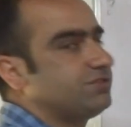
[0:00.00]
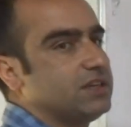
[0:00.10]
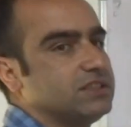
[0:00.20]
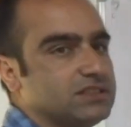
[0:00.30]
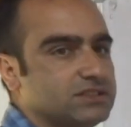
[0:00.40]

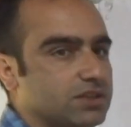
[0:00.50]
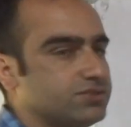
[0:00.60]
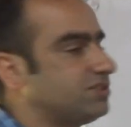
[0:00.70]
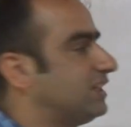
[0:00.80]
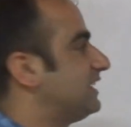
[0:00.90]
traditions
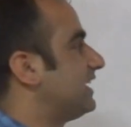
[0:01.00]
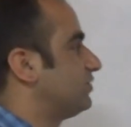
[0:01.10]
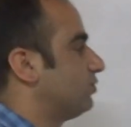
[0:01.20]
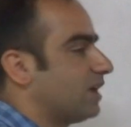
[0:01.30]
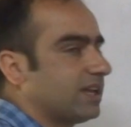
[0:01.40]
also say that
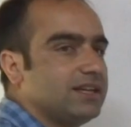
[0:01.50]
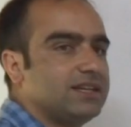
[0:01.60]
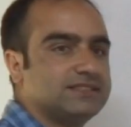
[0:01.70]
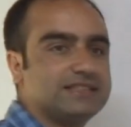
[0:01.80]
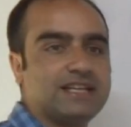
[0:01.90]
Ashoka killed
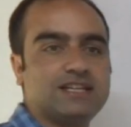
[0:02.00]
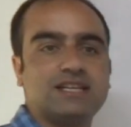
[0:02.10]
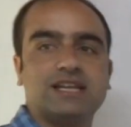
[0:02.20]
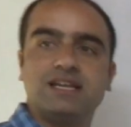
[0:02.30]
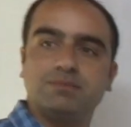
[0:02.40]
his
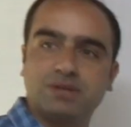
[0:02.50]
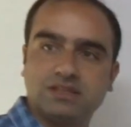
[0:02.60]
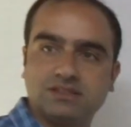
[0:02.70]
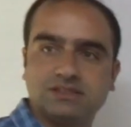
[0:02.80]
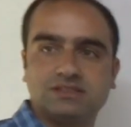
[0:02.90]
99
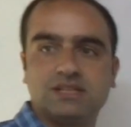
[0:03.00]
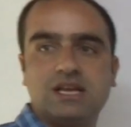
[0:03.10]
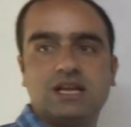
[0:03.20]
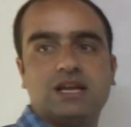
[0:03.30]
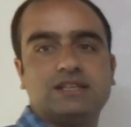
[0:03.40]
brothers
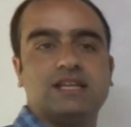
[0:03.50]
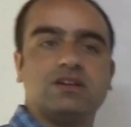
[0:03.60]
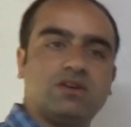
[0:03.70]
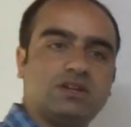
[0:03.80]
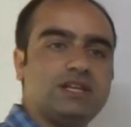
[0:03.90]
Then
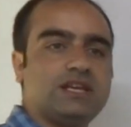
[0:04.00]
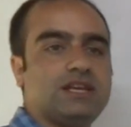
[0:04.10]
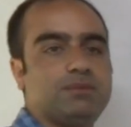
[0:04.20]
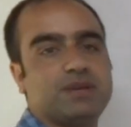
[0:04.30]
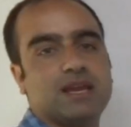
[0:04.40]
only
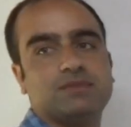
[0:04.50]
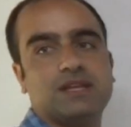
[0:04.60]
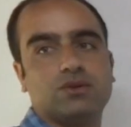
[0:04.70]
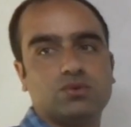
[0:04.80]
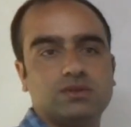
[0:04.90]
he became
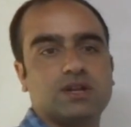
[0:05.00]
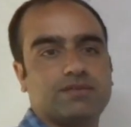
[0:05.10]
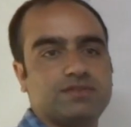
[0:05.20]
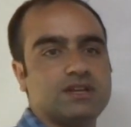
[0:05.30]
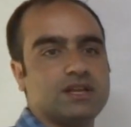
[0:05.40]
the ruler
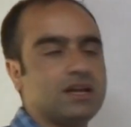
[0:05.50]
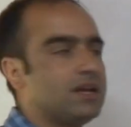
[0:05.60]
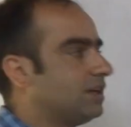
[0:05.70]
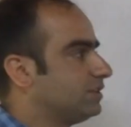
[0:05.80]
of India.